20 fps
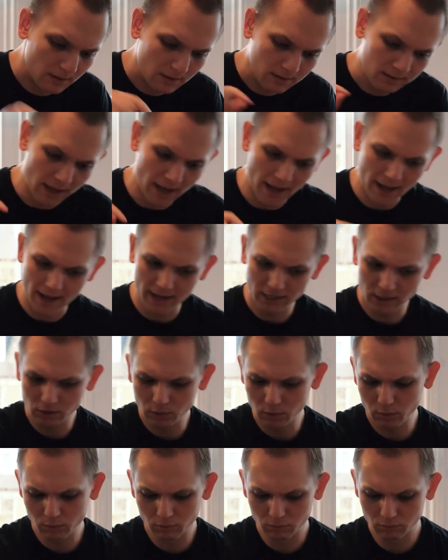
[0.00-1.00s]
that
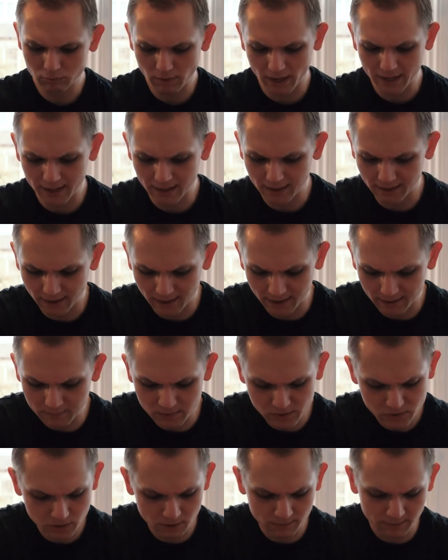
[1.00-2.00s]
I'm
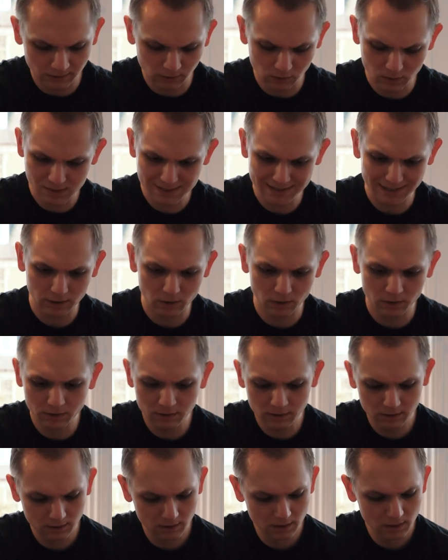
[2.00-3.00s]
assuming you stick
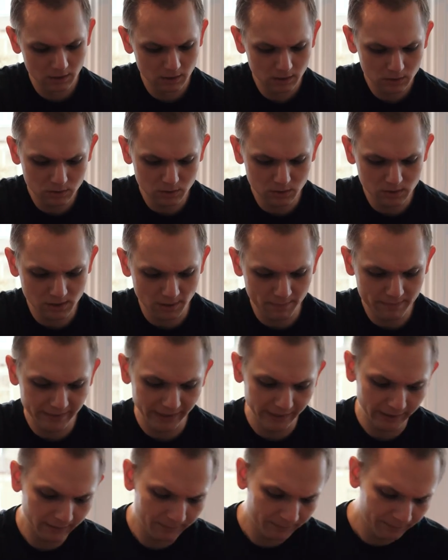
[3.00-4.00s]
on to
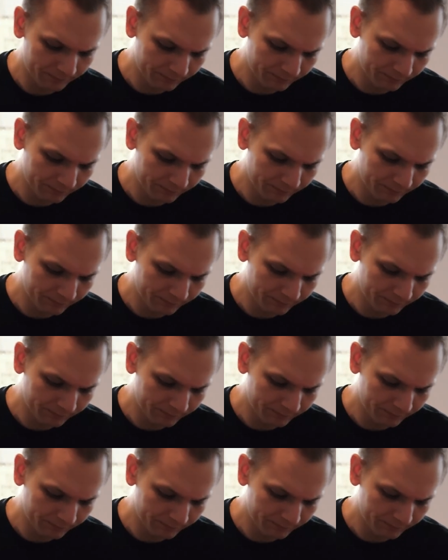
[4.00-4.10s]
something.